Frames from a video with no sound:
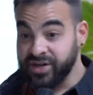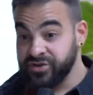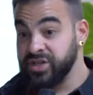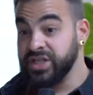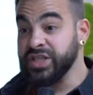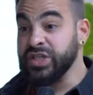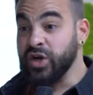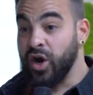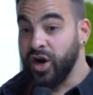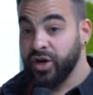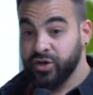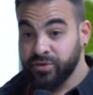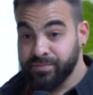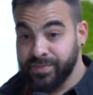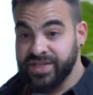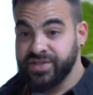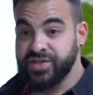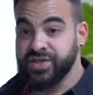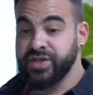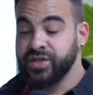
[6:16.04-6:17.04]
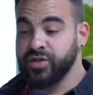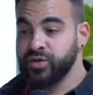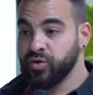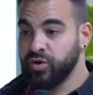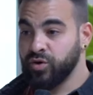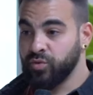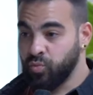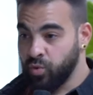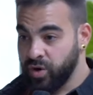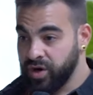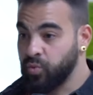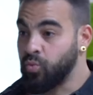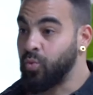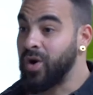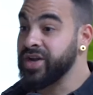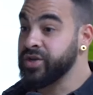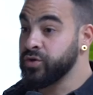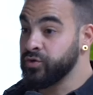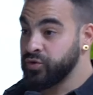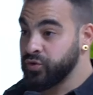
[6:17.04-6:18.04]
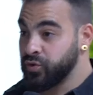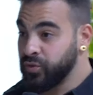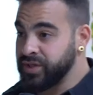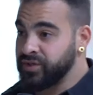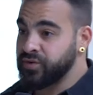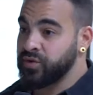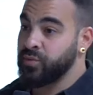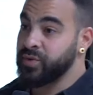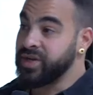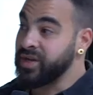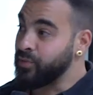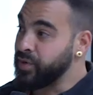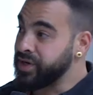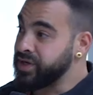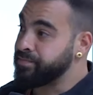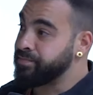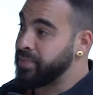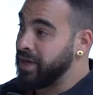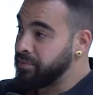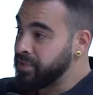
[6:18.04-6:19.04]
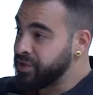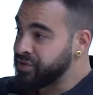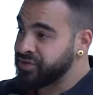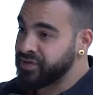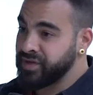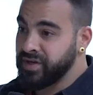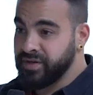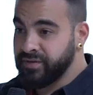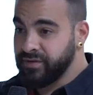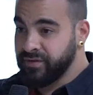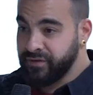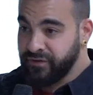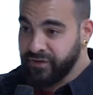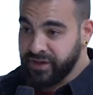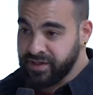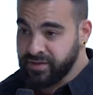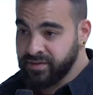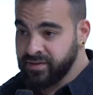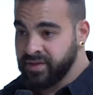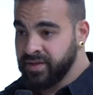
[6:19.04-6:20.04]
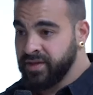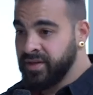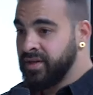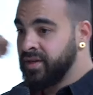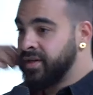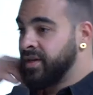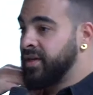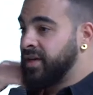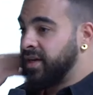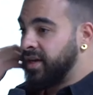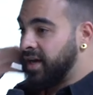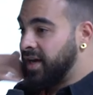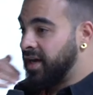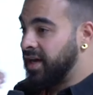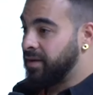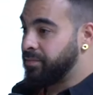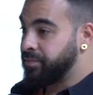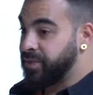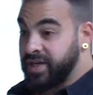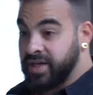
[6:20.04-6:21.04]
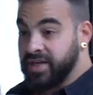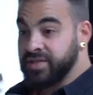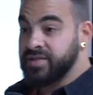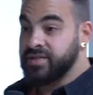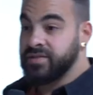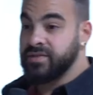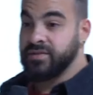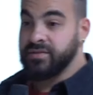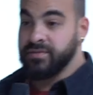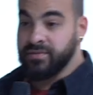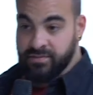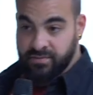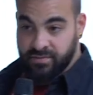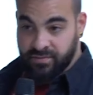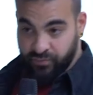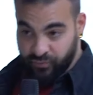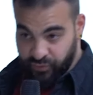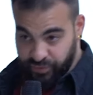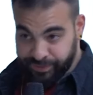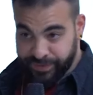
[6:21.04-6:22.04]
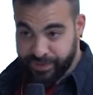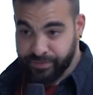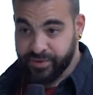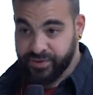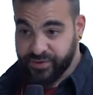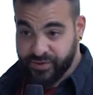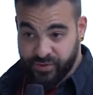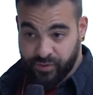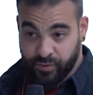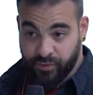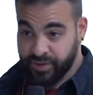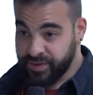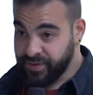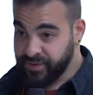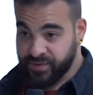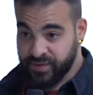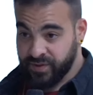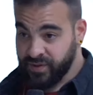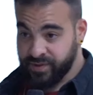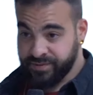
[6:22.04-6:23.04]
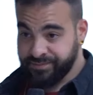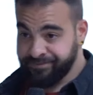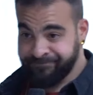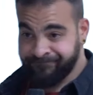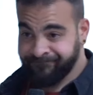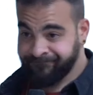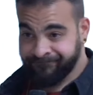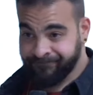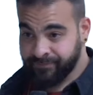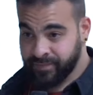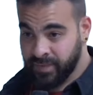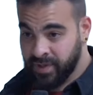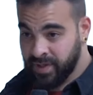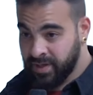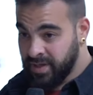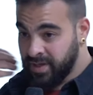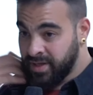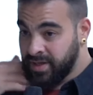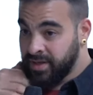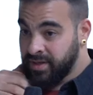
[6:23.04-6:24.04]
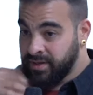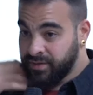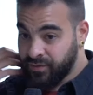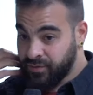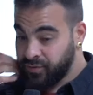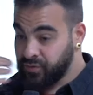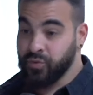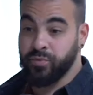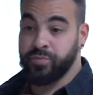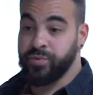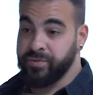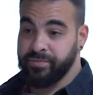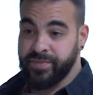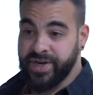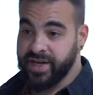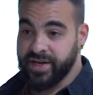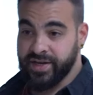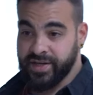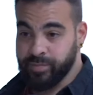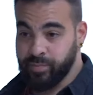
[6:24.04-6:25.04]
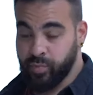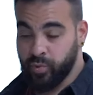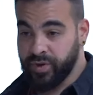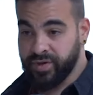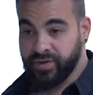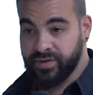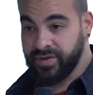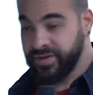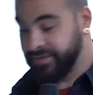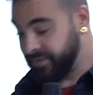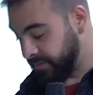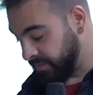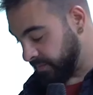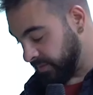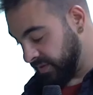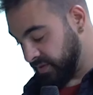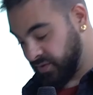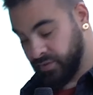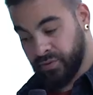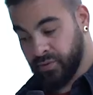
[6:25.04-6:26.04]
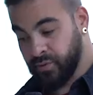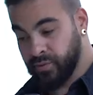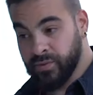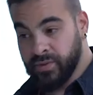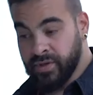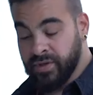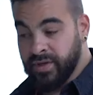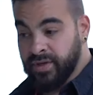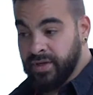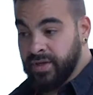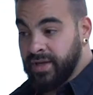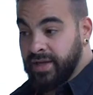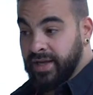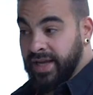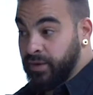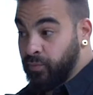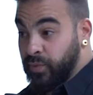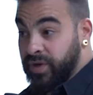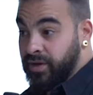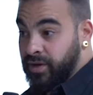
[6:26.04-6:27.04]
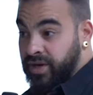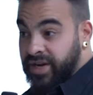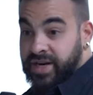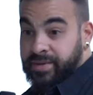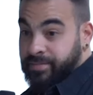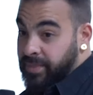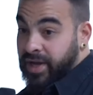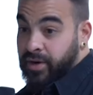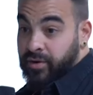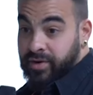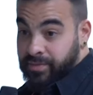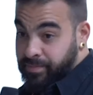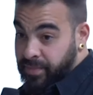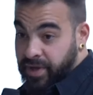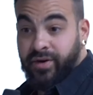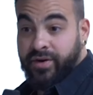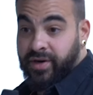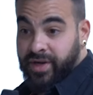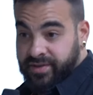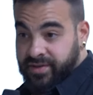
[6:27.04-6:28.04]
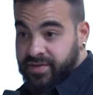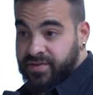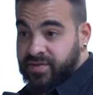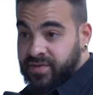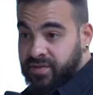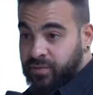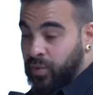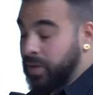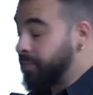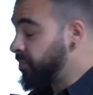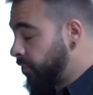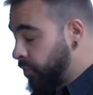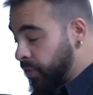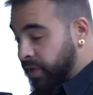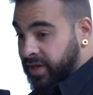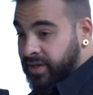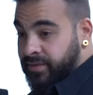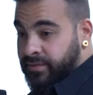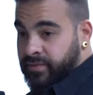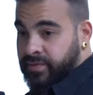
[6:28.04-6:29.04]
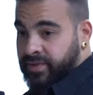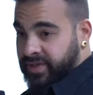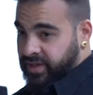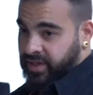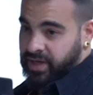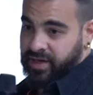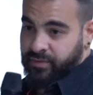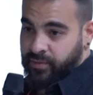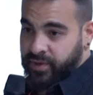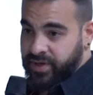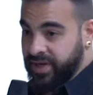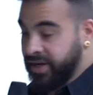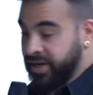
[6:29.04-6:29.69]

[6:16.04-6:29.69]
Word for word: we're actually documenting your work, why you do it, so we already published the, the thing. Um, because, remember, stories are super mega important. If, so, and we are getting better and better at this in Web3, and I